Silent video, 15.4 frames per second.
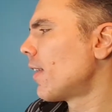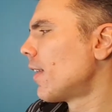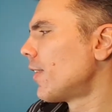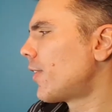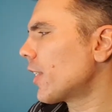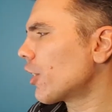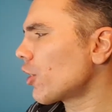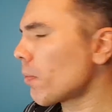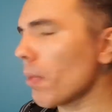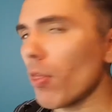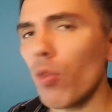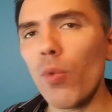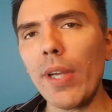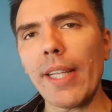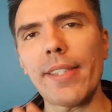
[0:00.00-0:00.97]
Secret number
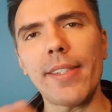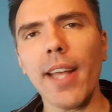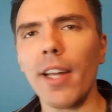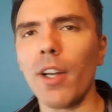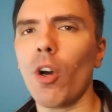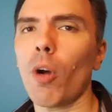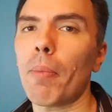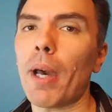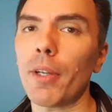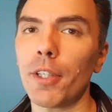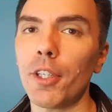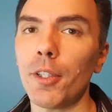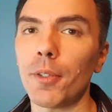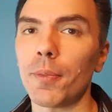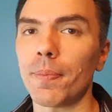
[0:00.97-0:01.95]
three, it's not all about
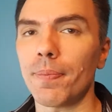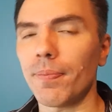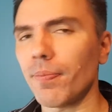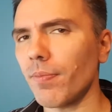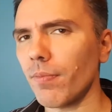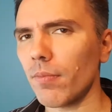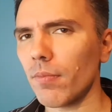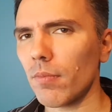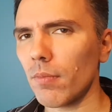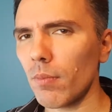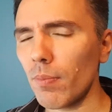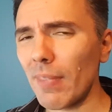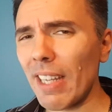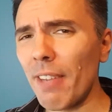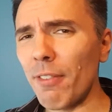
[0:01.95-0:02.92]
you.
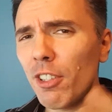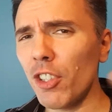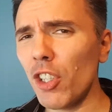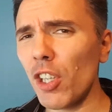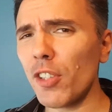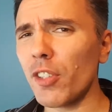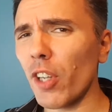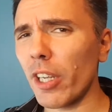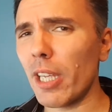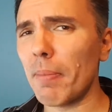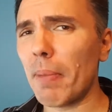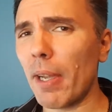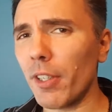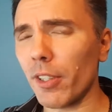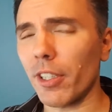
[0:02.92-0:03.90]
If you're just talking
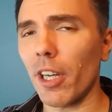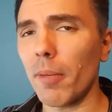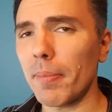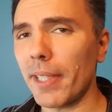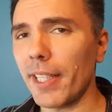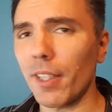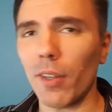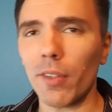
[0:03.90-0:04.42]
about your company and